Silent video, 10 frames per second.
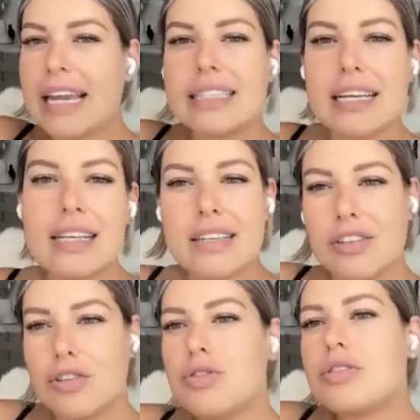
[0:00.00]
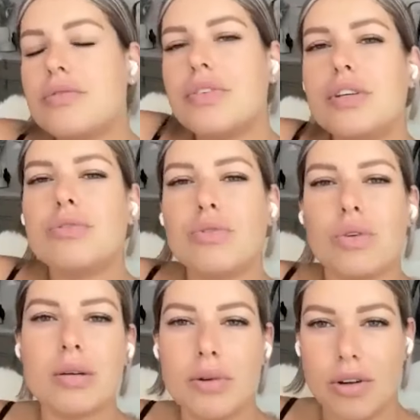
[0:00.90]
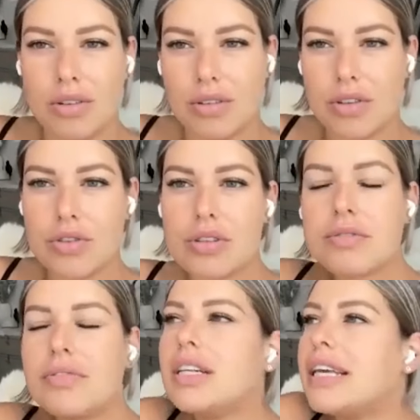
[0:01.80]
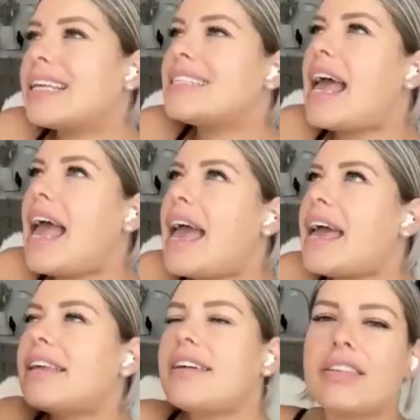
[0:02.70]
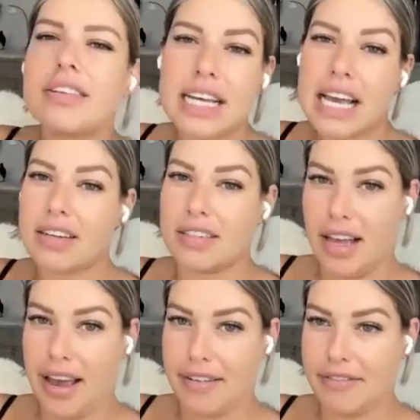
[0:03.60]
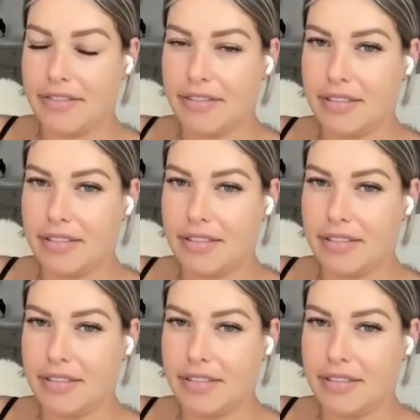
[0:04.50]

And it doesn't. You just feel normal. You just feel like it's any other day in your life.